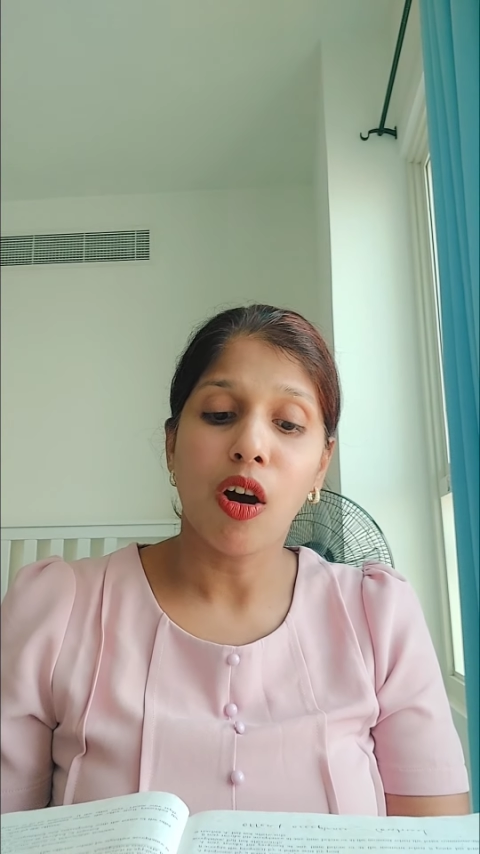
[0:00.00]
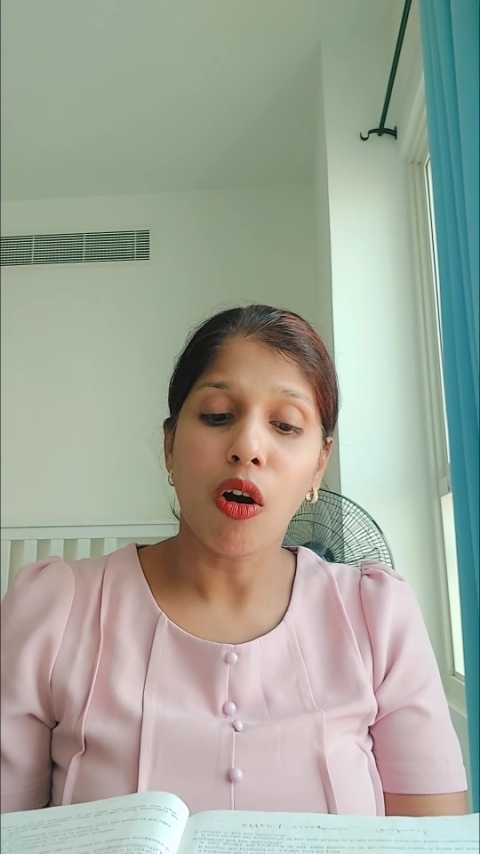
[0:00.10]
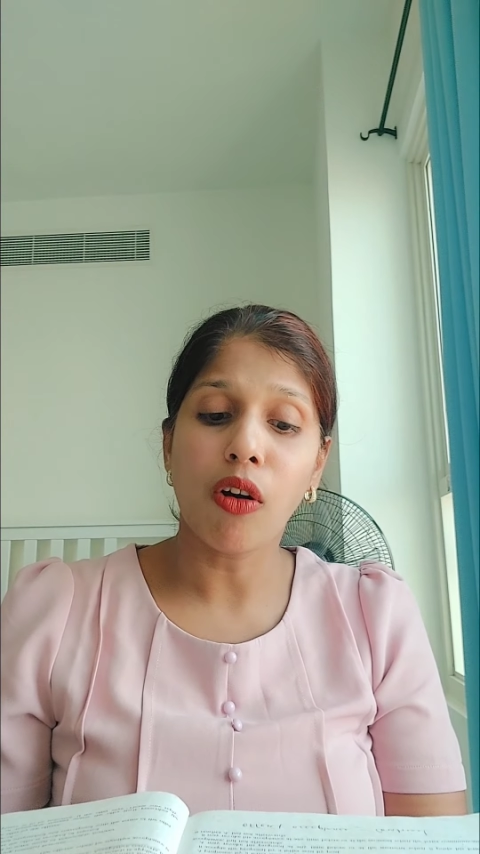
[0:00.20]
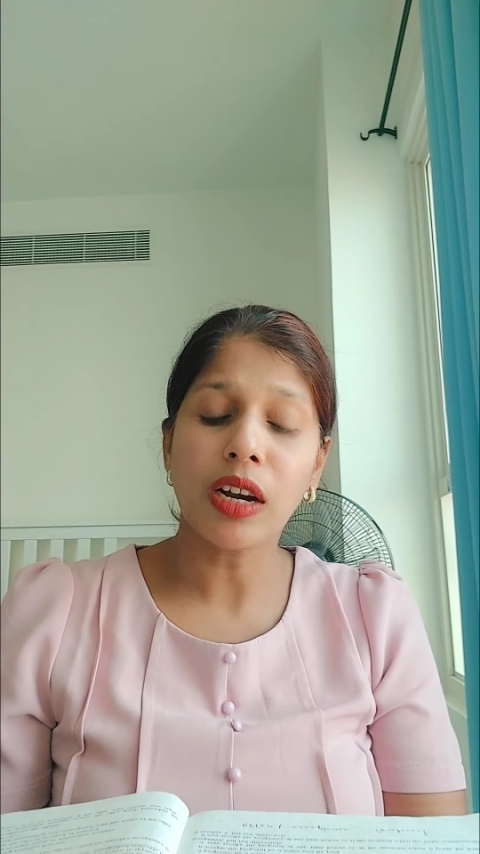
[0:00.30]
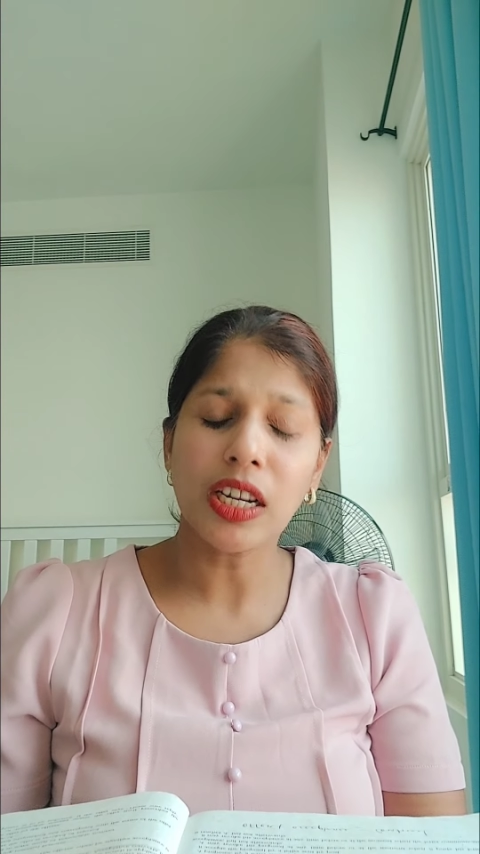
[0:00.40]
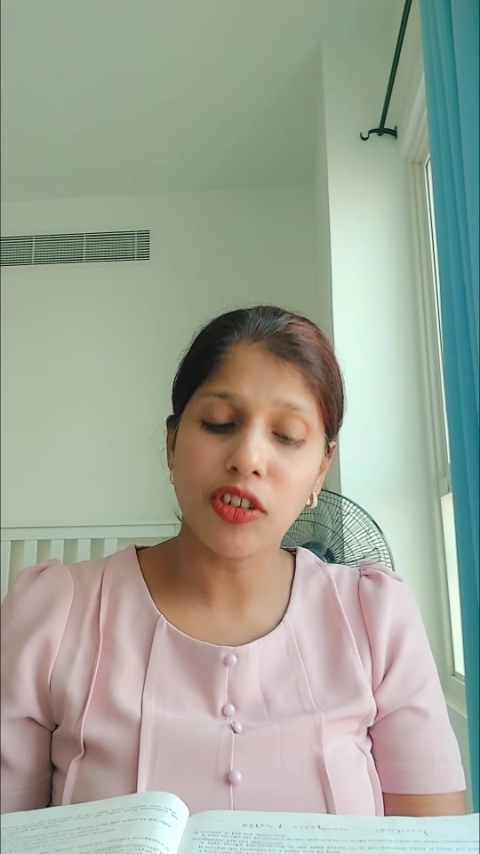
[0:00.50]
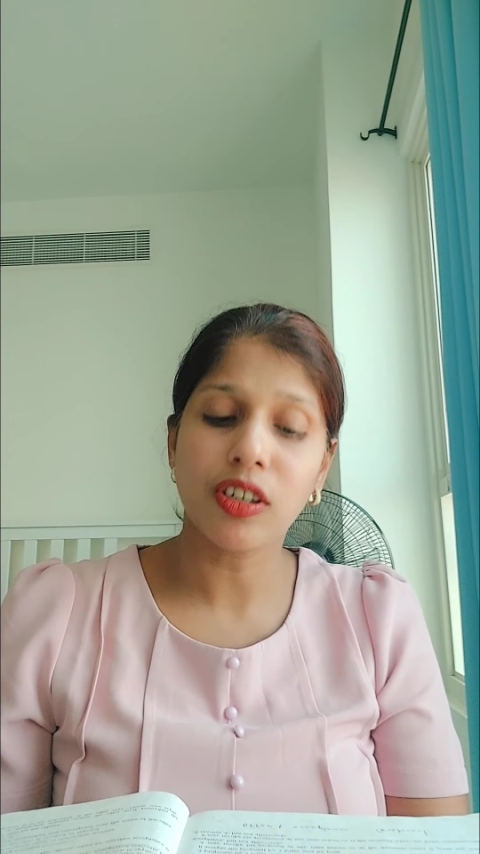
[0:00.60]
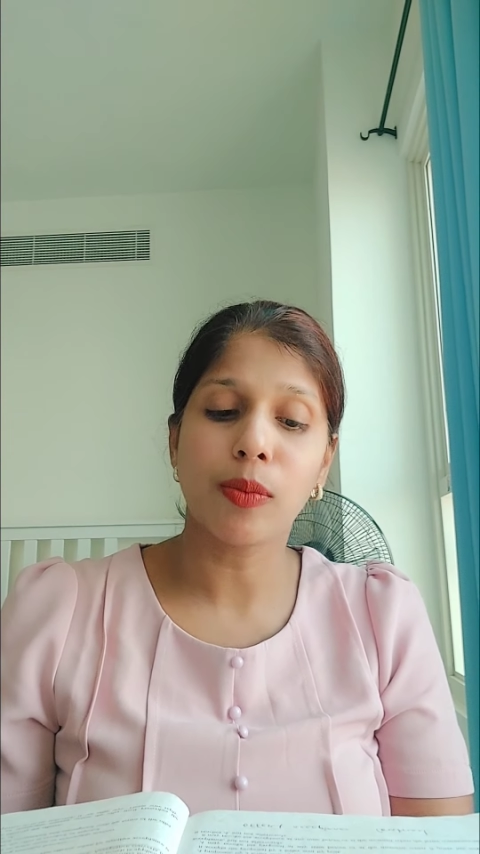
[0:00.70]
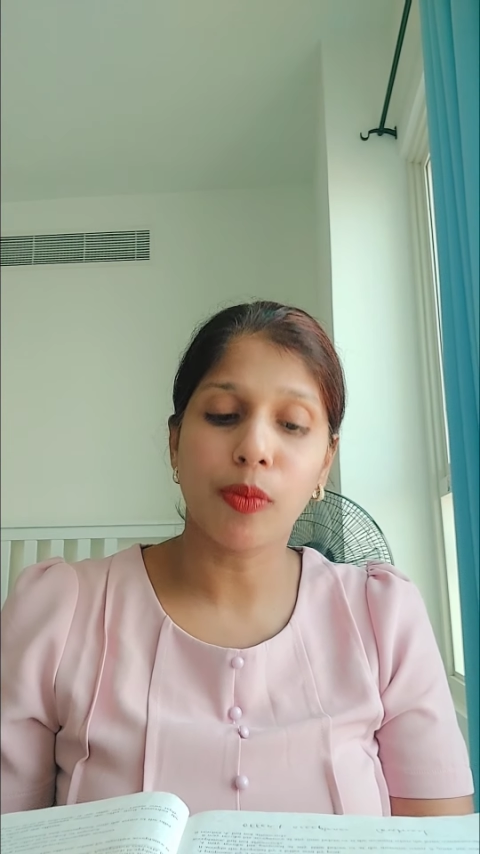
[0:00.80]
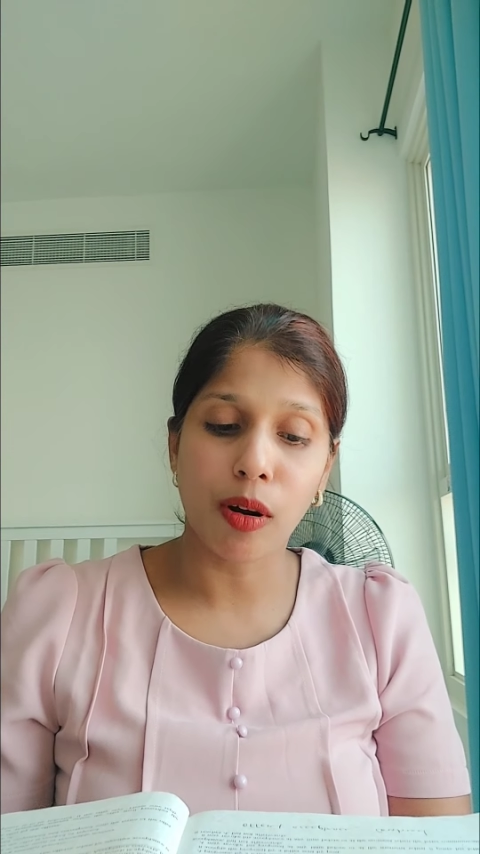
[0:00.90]

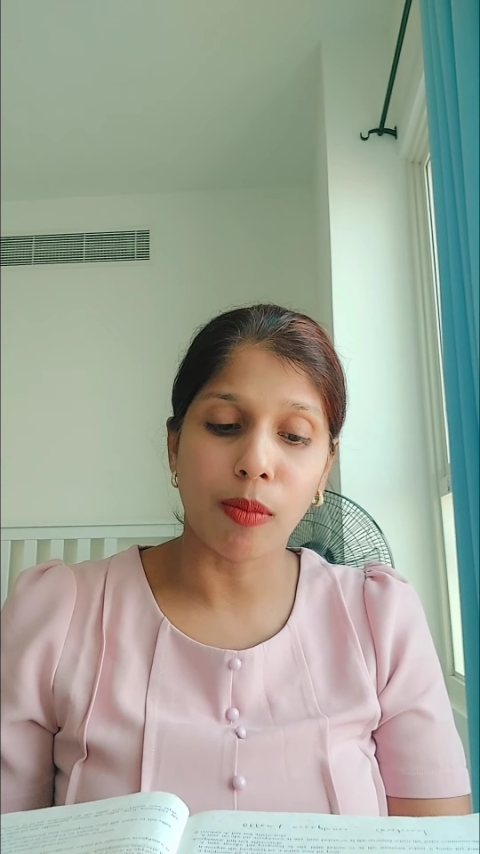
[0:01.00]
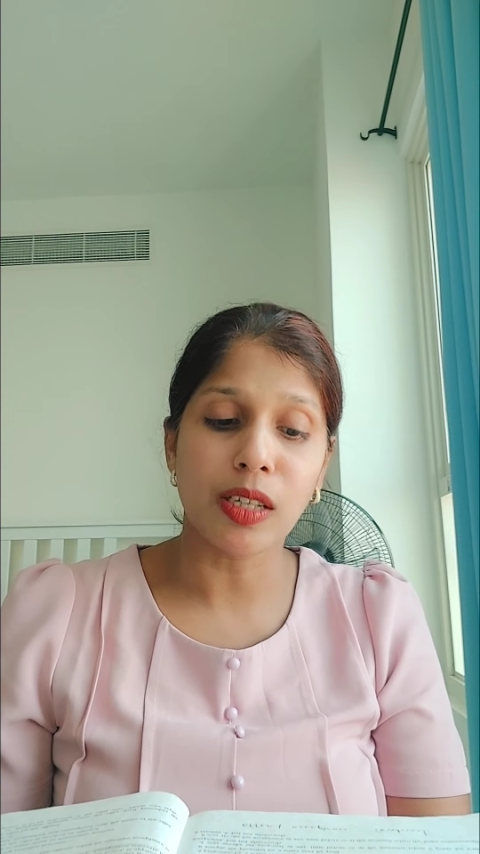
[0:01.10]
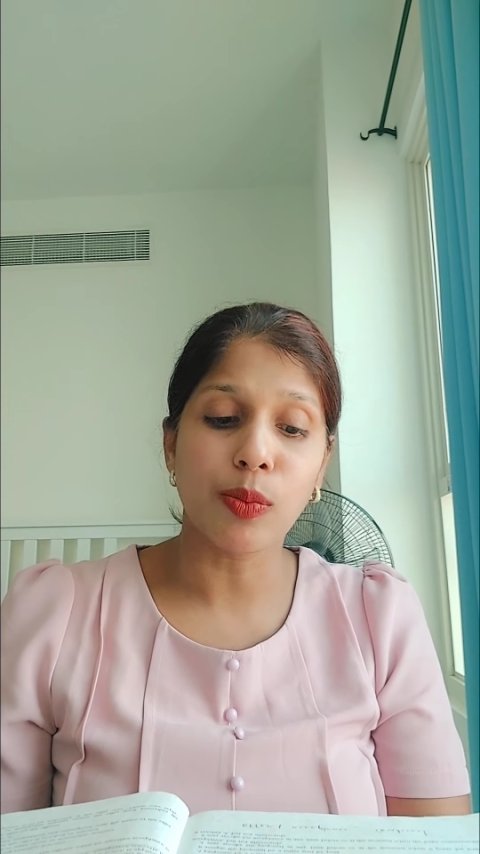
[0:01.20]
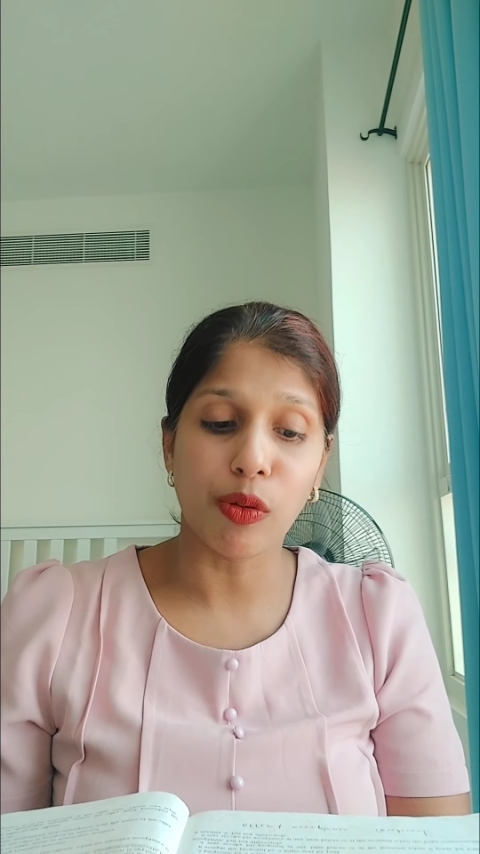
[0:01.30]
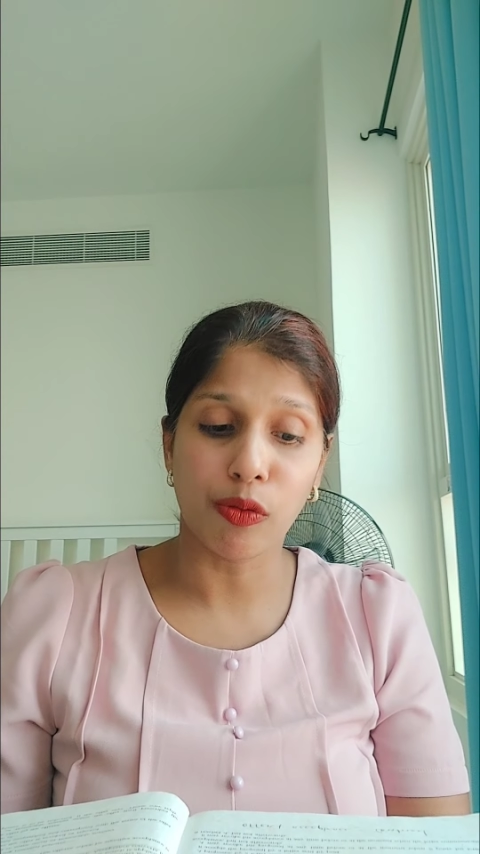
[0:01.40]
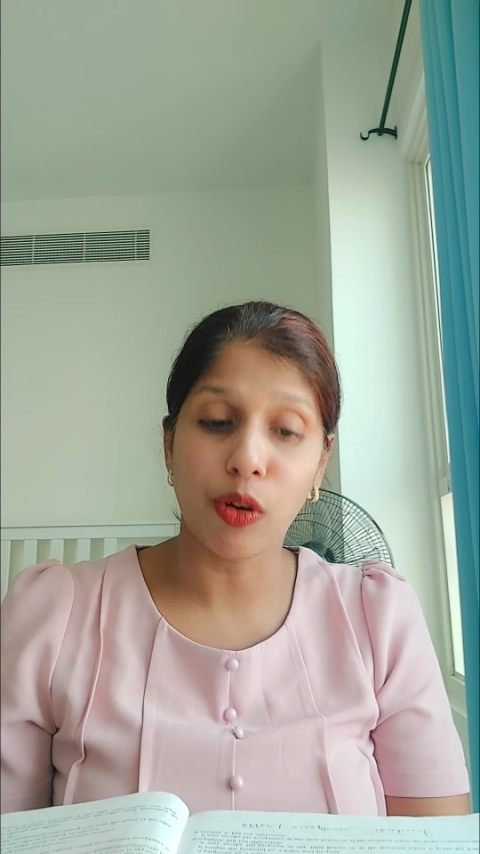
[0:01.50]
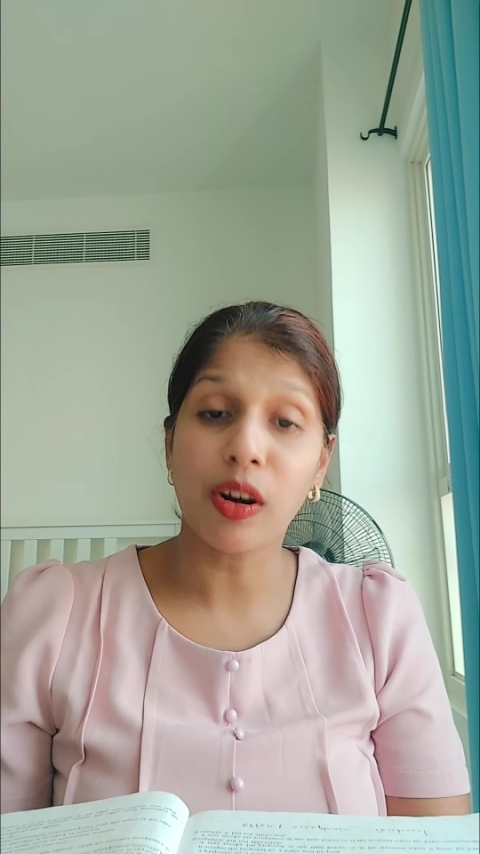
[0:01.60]
original promise before